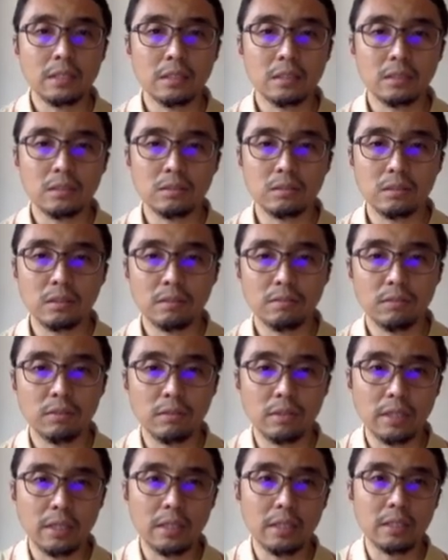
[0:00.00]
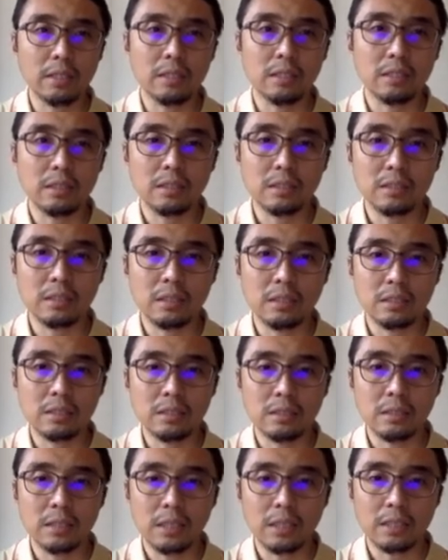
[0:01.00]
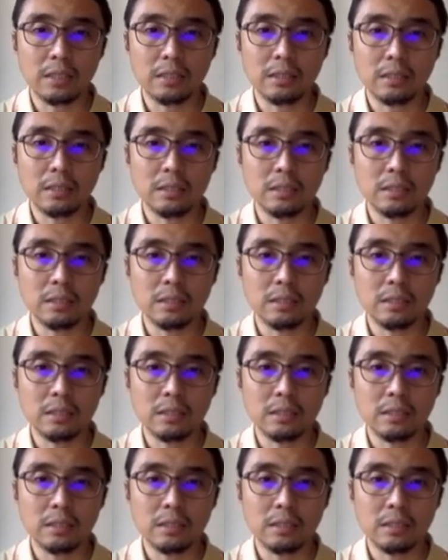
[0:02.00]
So if you can just test